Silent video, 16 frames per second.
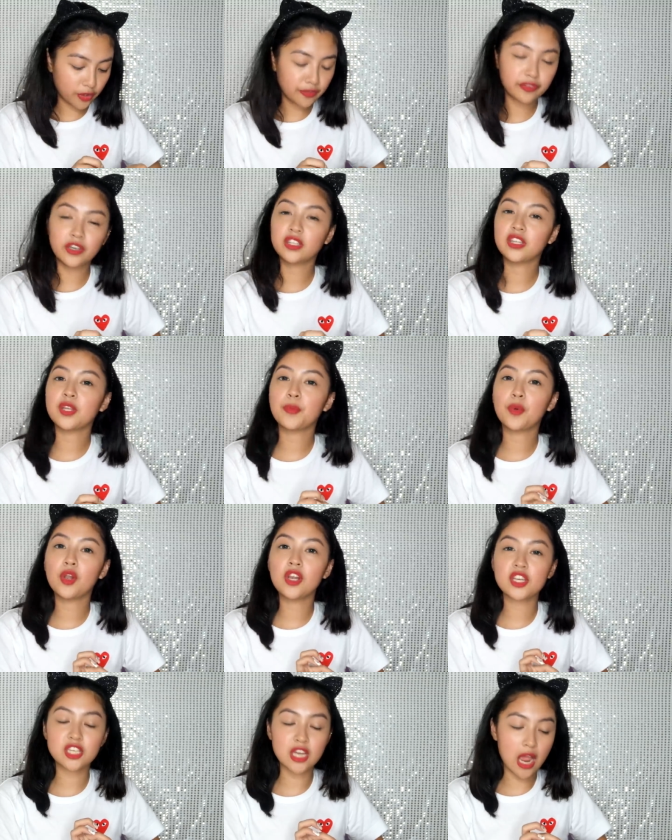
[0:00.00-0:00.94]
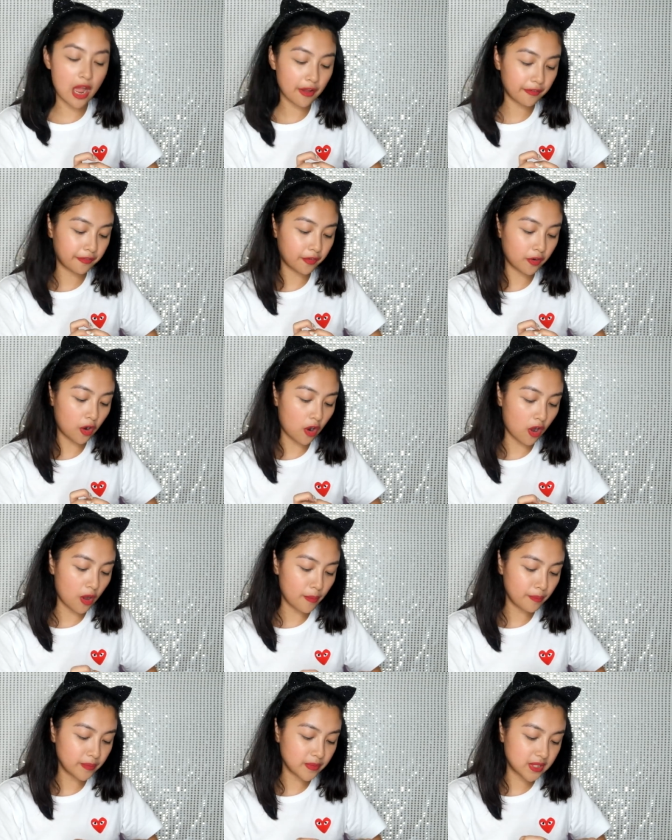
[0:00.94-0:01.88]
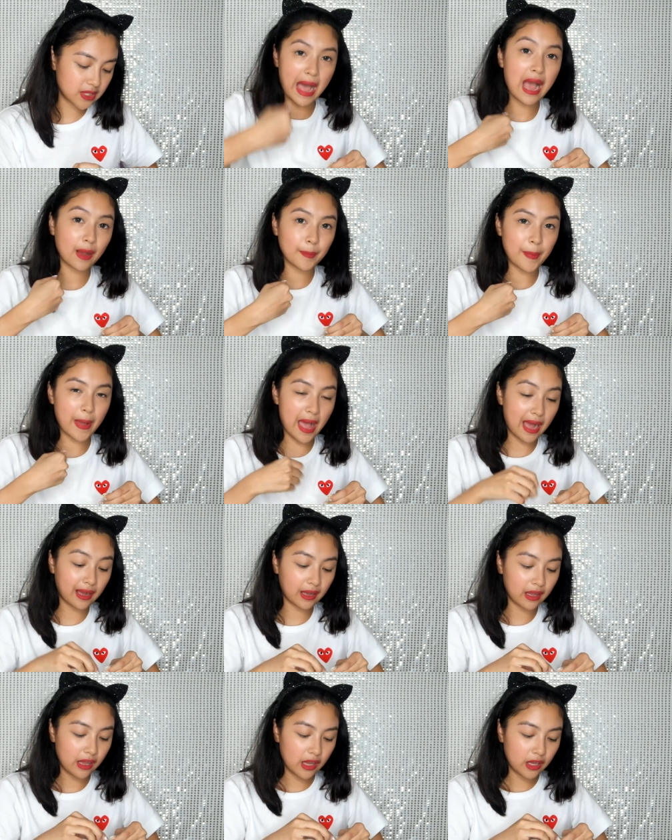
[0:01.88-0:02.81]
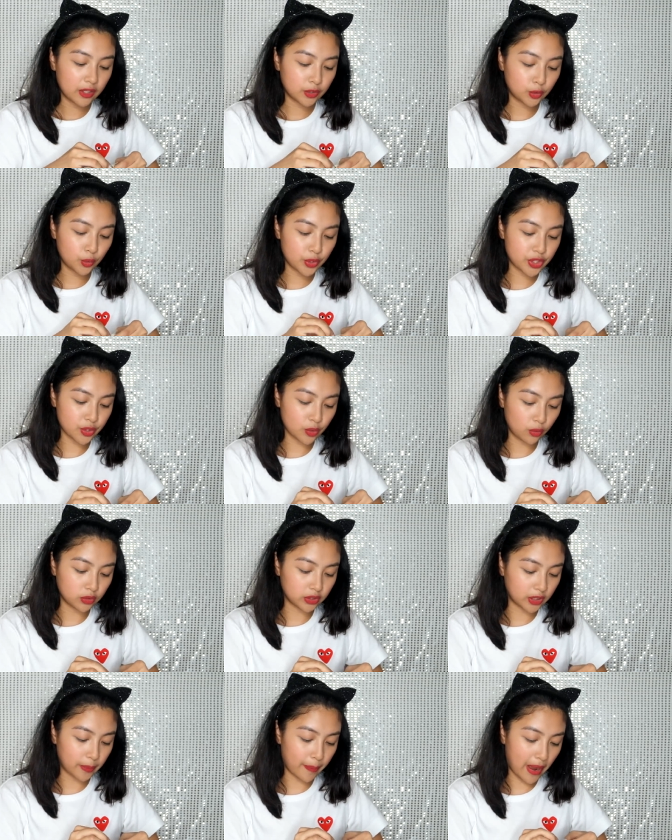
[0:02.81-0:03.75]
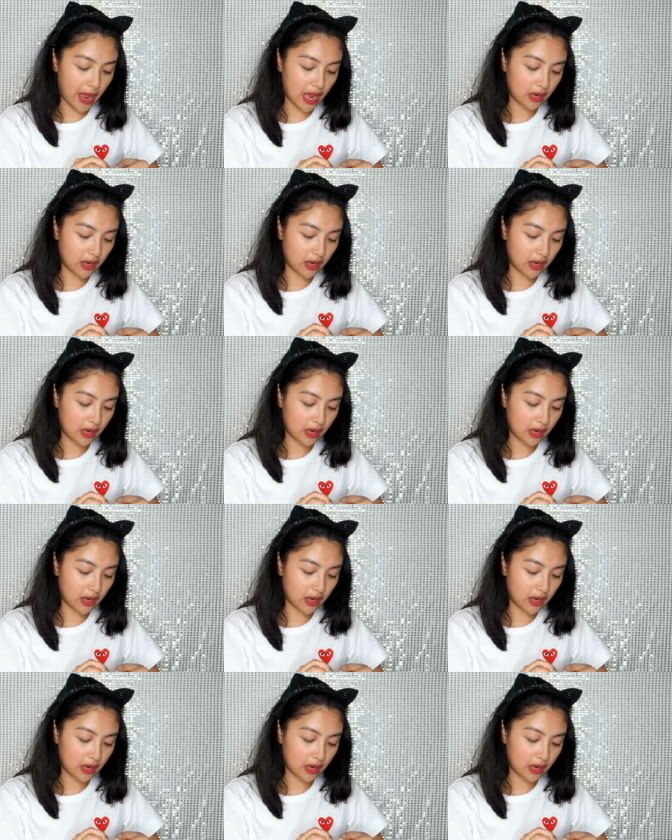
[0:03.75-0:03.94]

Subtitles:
convertible siya from backpack to shoulder